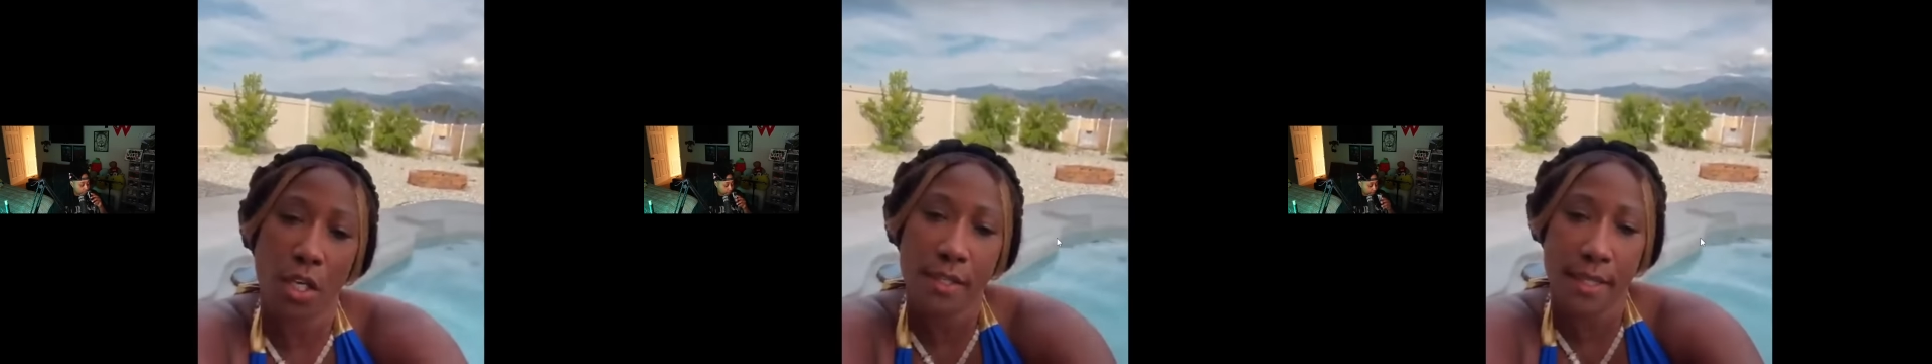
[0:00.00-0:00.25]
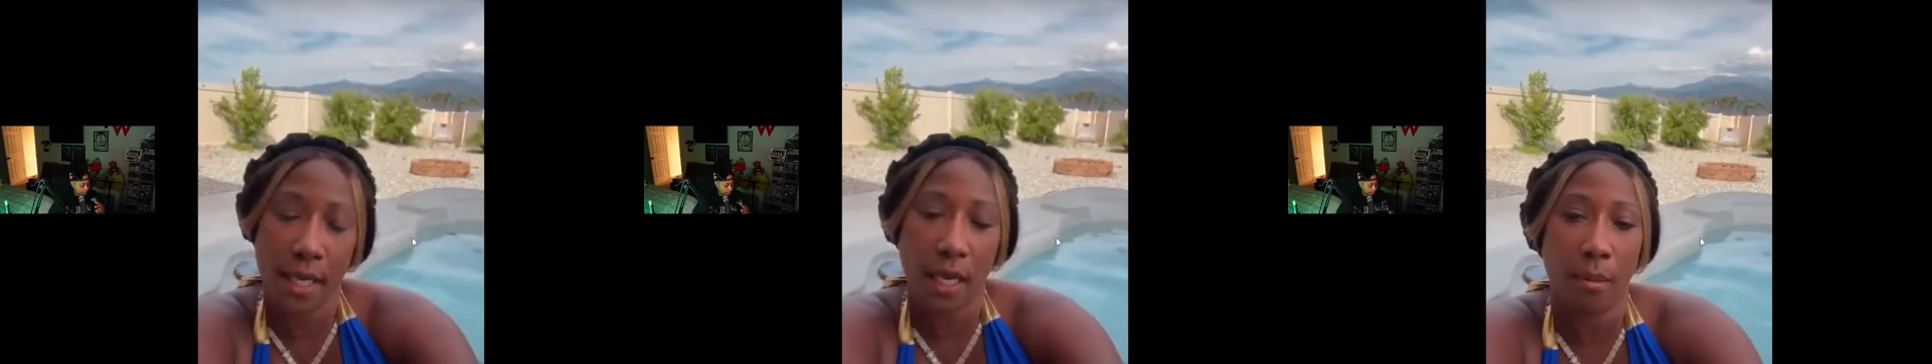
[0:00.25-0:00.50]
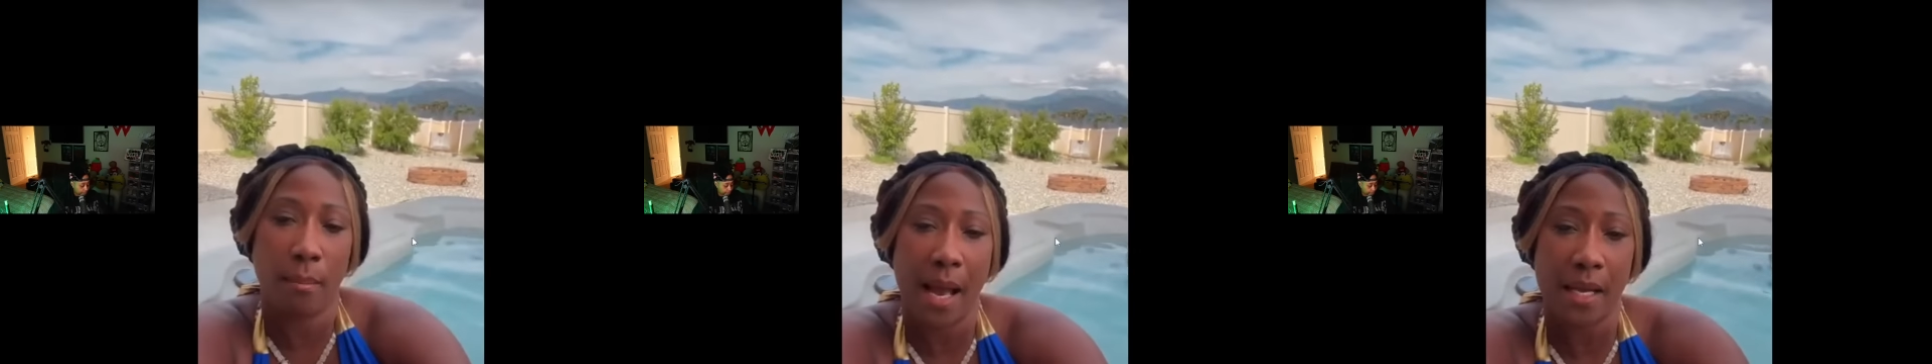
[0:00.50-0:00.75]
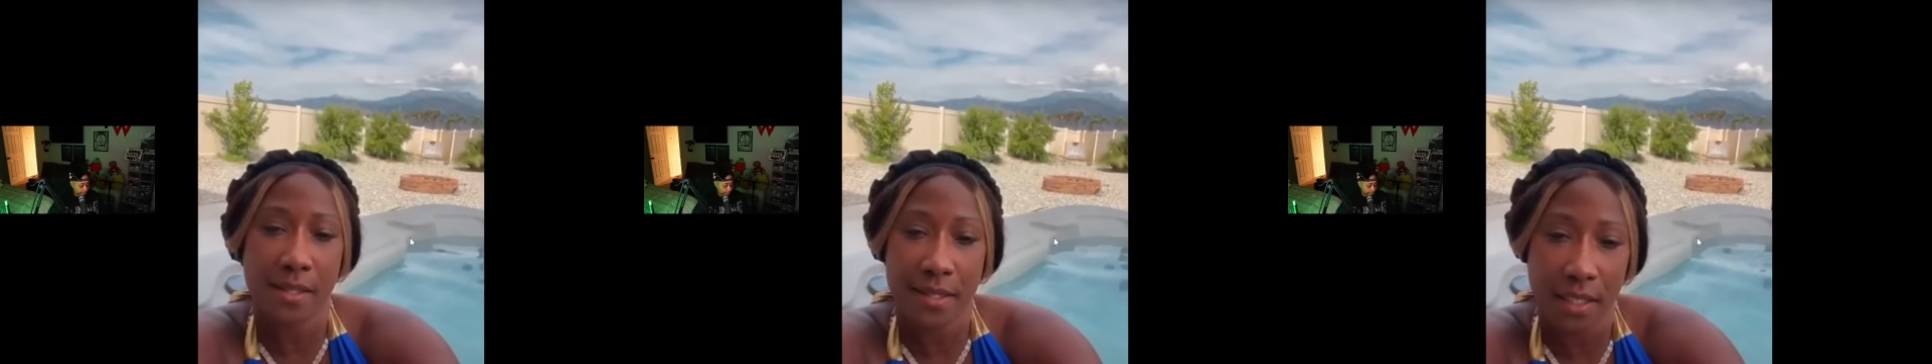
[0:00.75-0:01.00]
y'all said
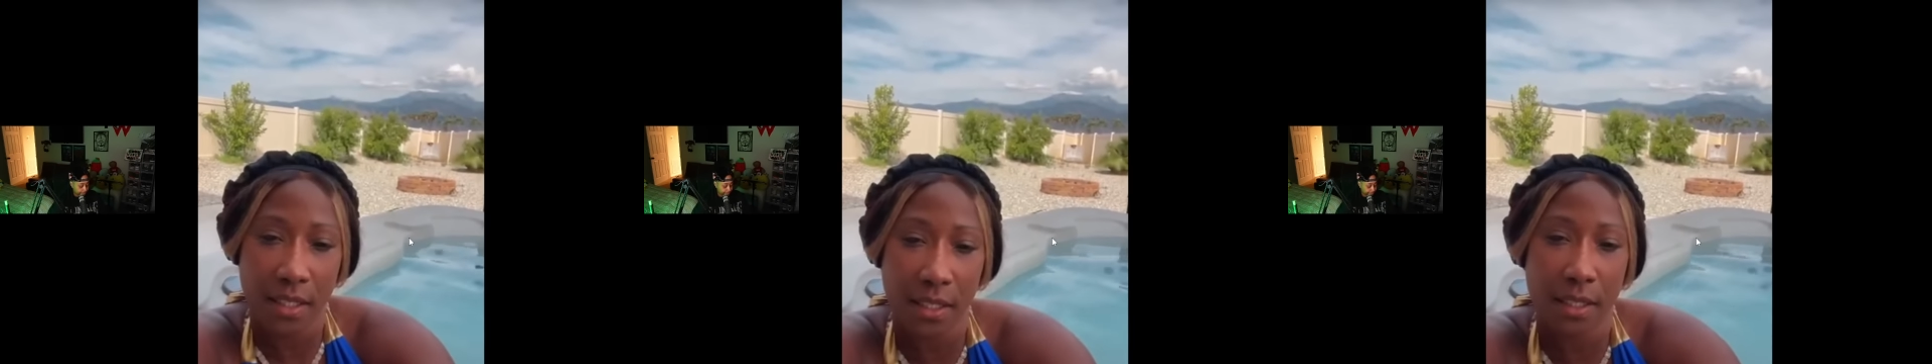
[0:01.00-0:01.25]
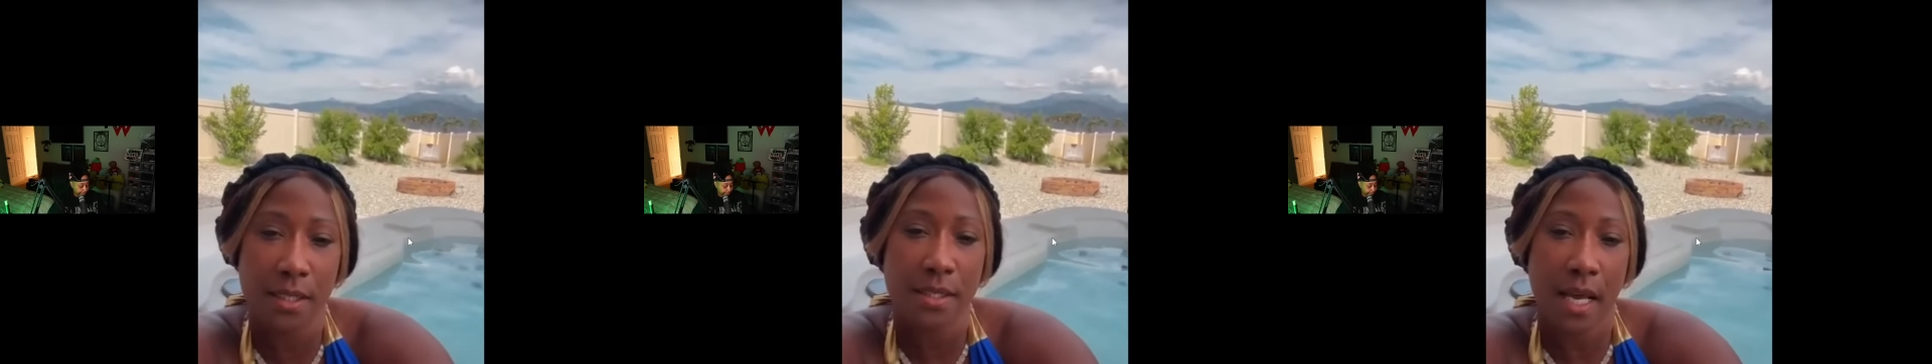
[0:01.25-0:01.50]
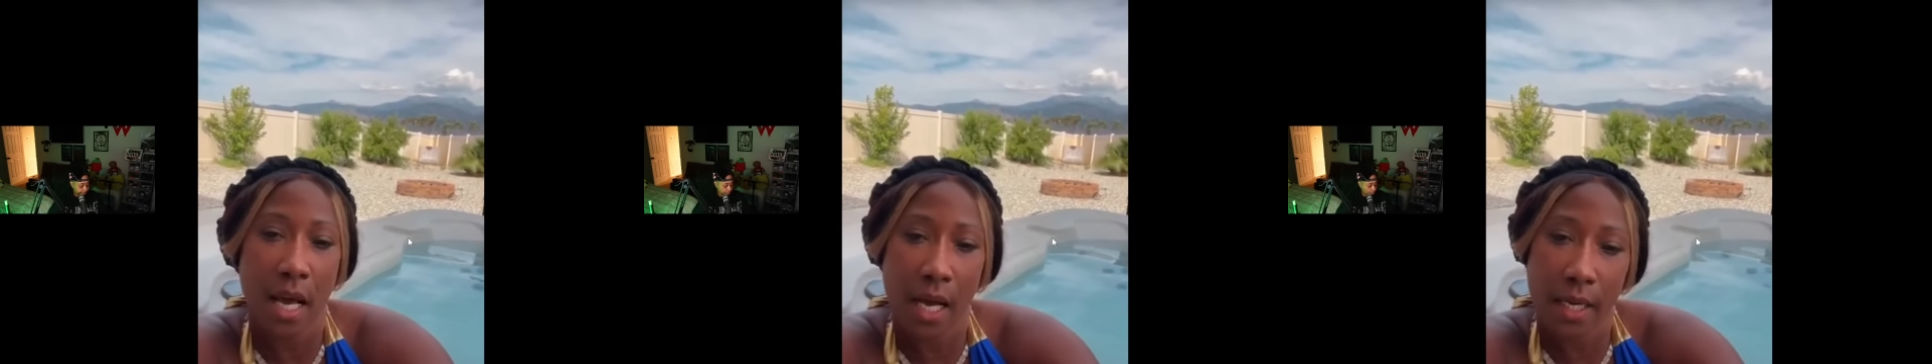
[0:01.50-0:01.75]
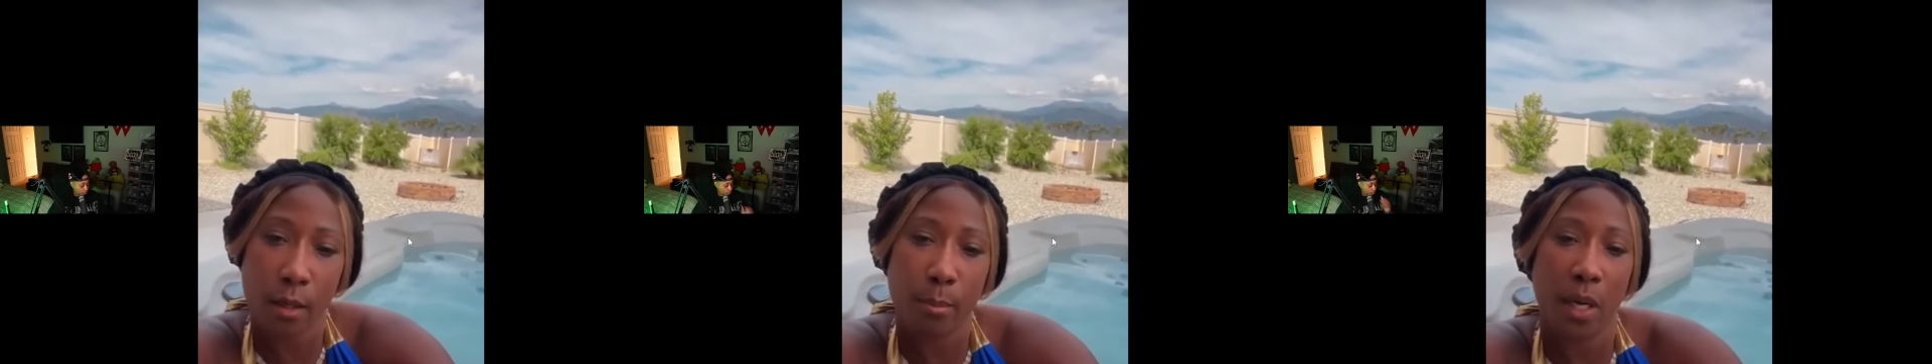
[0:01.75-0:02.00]
my son
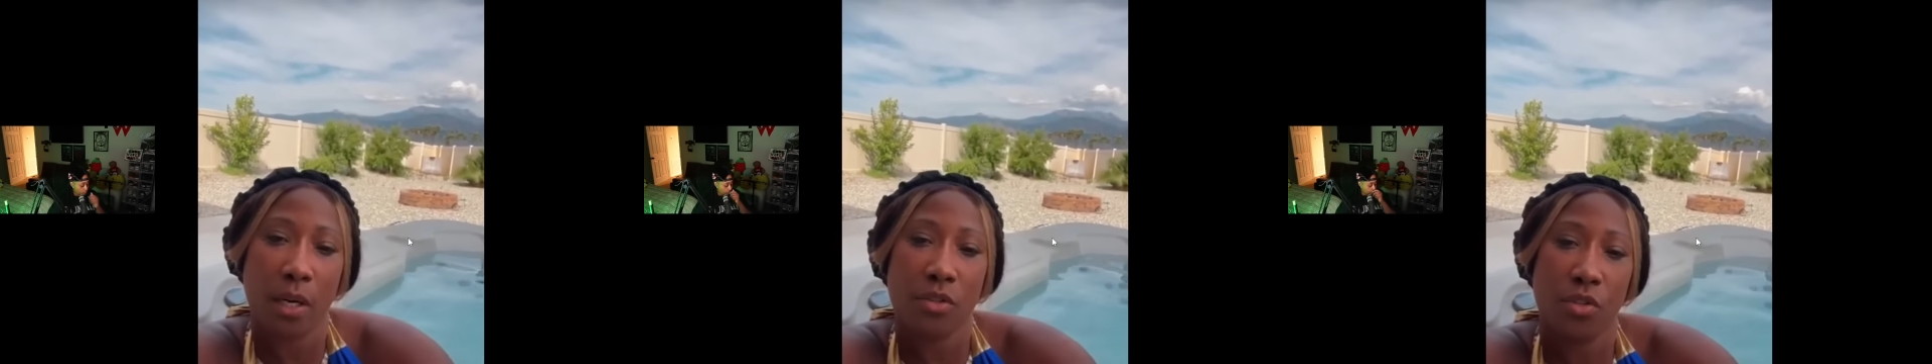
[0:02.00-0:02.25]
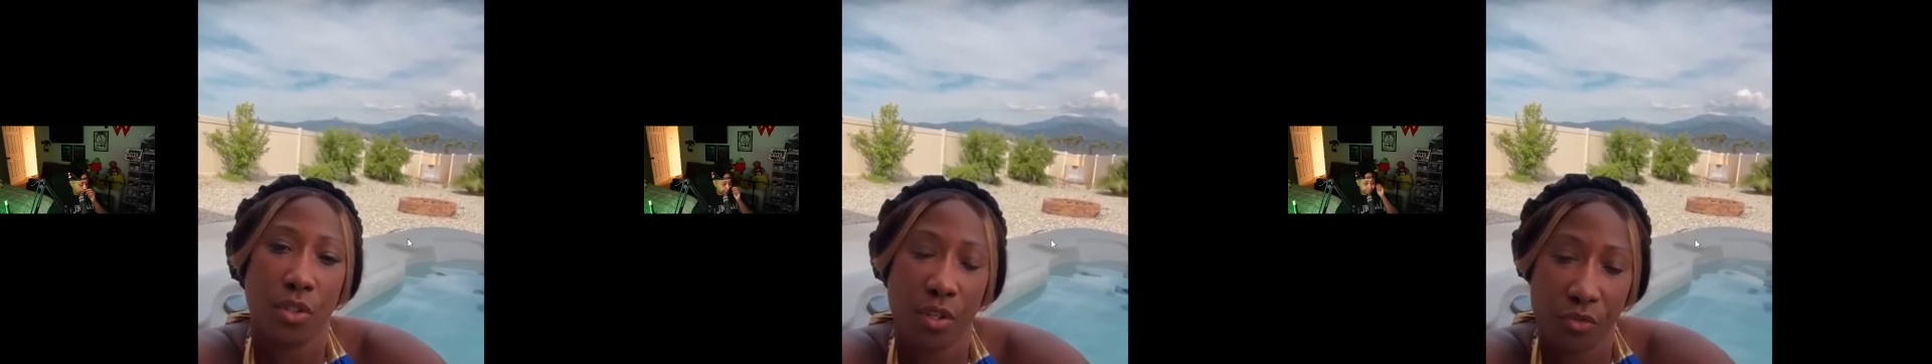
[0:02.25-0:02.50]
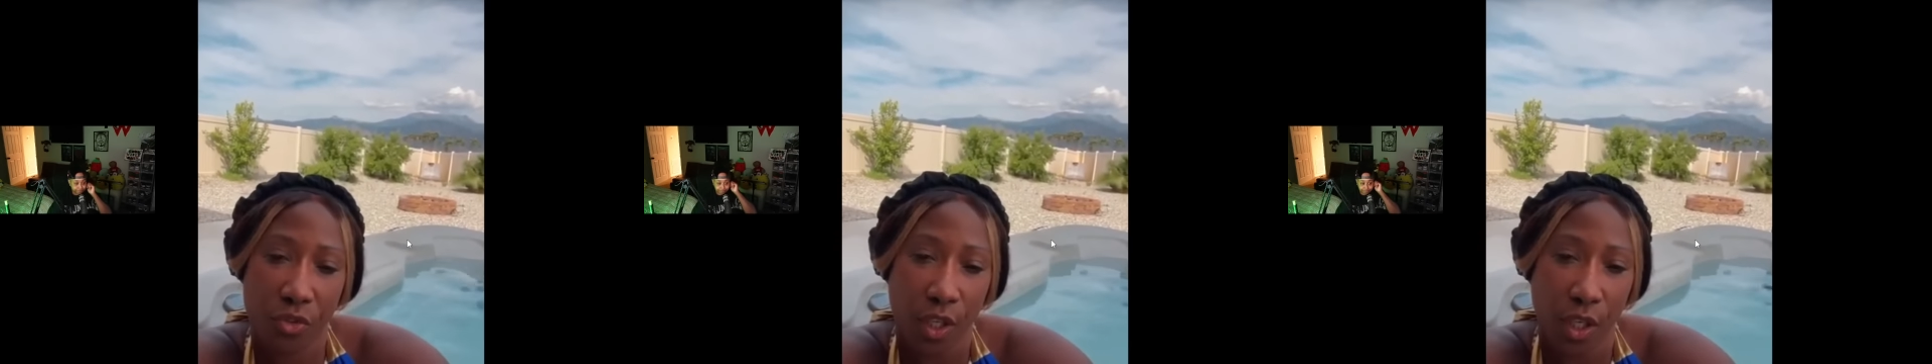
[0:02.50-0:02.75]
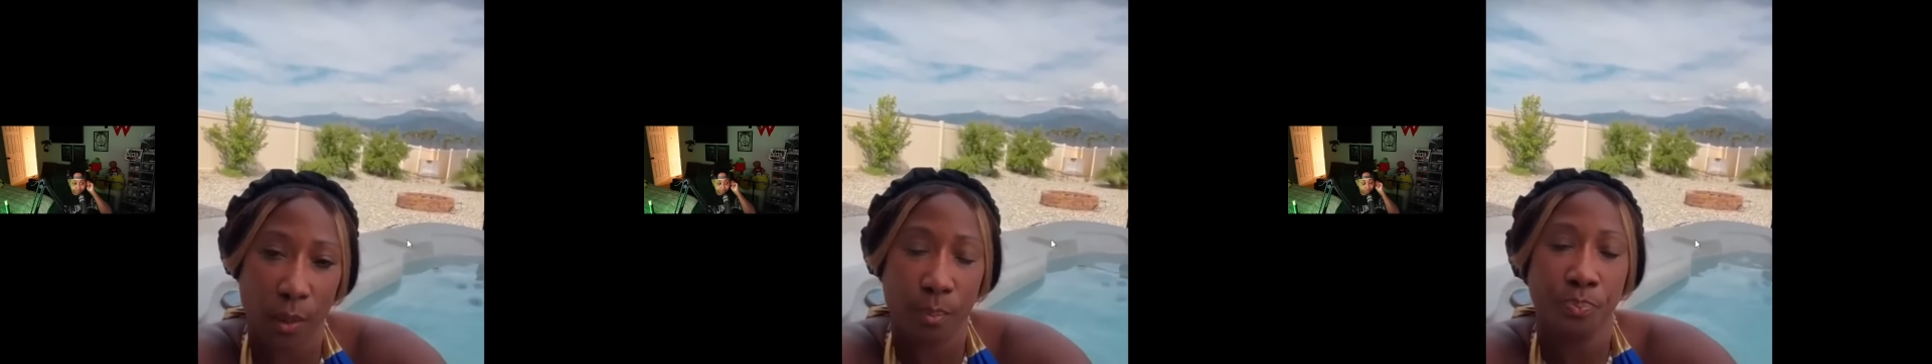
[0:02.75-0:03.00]
signed a birth
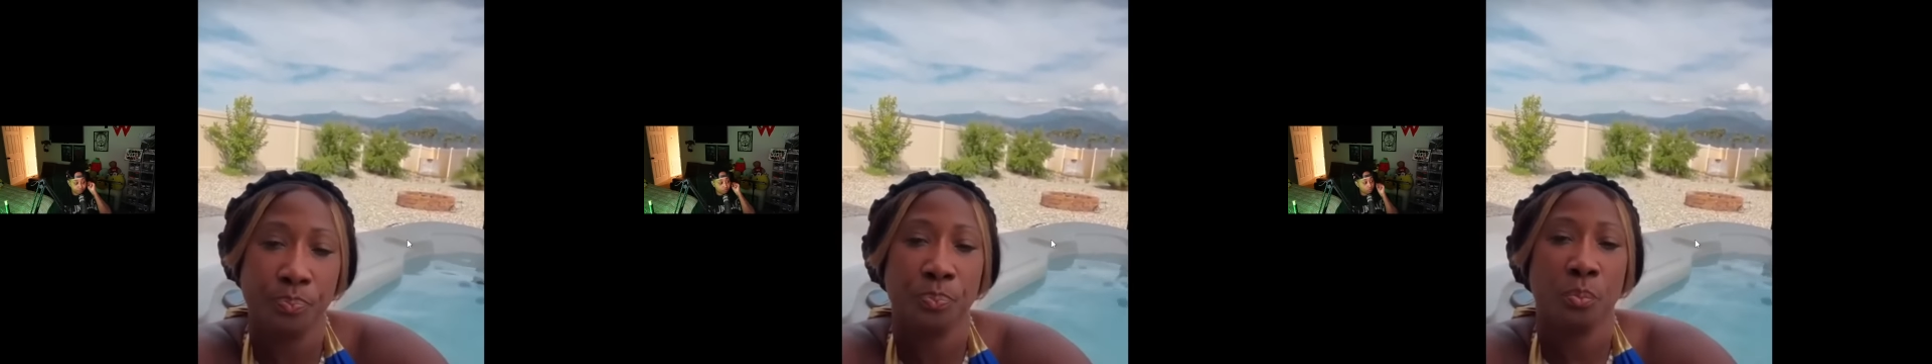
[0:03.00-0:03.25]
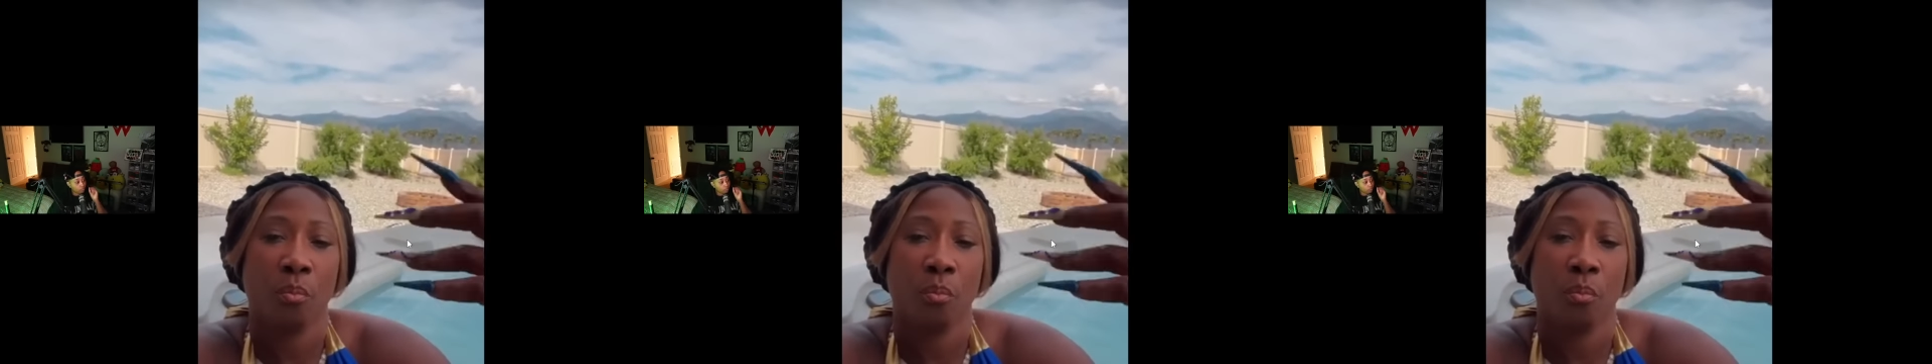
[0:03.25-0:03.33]
certificate.